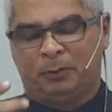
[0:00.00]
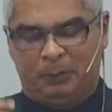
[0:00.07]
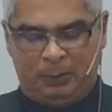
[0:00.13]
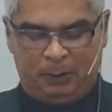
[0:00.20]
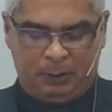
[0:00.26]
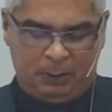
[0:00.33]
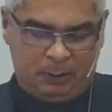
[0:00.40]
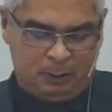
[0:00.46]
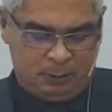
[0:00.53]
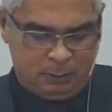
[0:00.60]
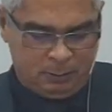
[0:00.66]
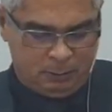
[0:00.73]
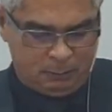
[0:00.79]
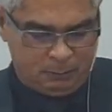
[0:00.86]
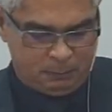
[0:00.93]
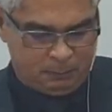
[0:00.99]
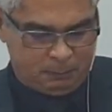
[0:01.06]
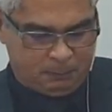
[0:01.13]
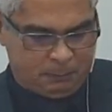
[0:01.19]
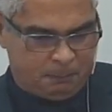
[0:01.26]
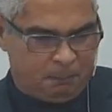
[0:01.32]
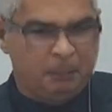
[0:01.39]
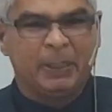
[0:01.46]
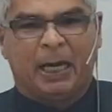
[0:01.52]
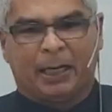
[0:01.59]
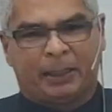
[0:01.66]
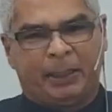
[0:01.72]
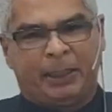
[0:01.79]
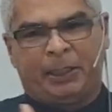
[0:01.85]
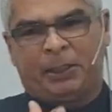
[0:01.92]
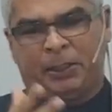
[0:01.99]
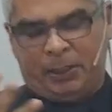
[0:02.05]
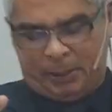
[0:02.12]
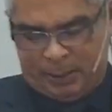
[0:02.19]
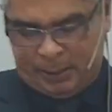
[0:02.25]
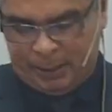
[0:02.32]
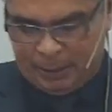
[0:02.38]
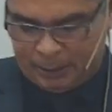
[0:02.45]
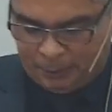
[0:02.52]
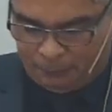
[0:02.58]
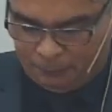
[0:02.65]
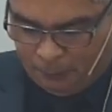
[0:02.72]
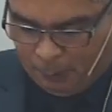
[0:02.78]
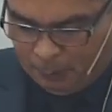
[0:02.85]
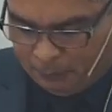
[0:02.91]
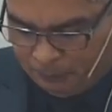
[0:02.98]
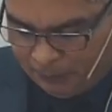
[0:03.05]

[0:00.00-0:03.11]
somebody says something against me and